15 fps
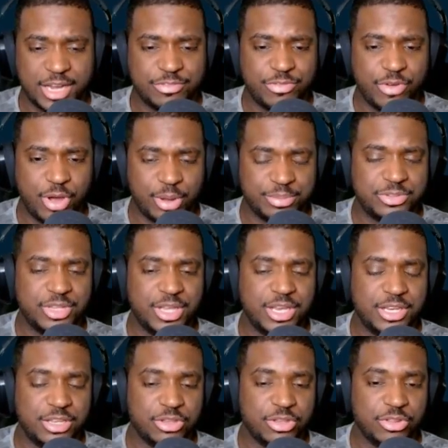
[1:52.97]
of
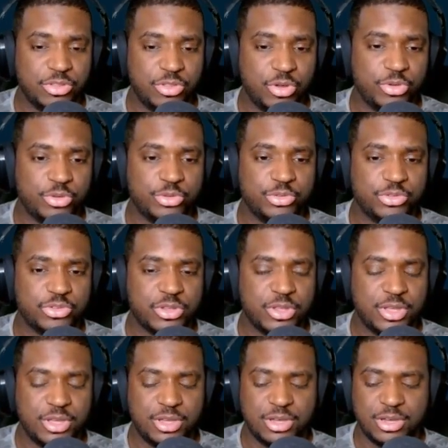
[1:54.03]
updating those
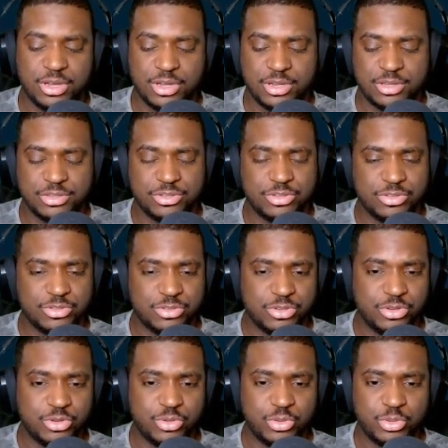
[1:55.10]

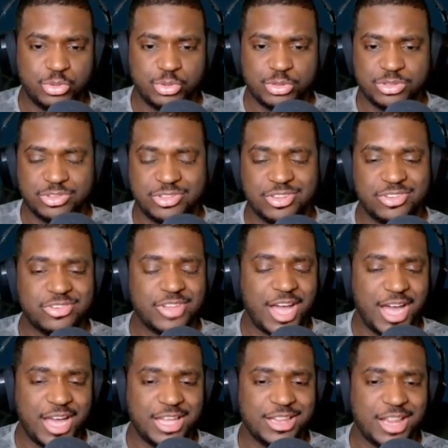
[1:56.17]
new
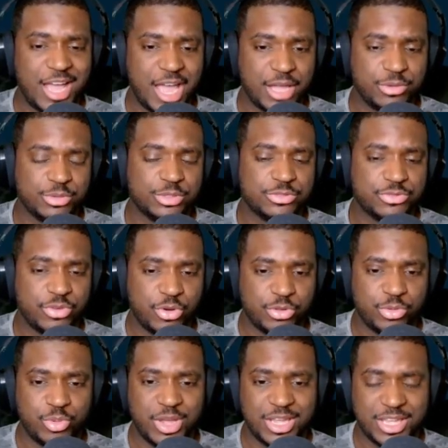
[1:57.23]
design language for the
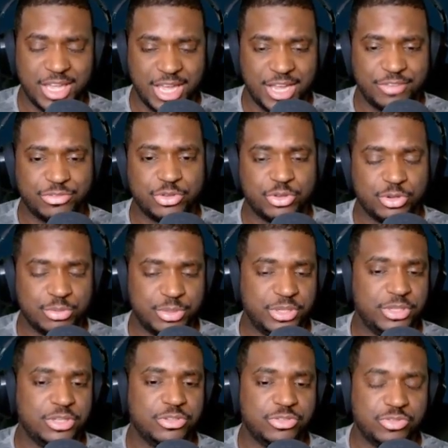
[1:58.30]
way caves are going to
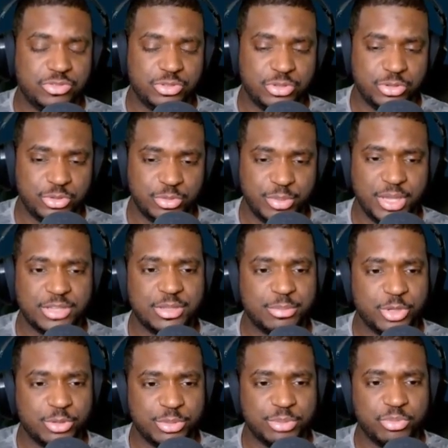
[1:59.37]
be, to make them a
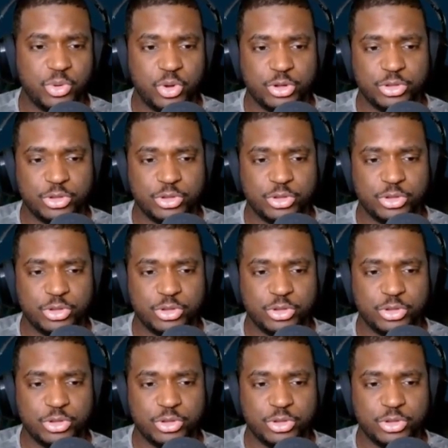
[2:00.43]
little bit more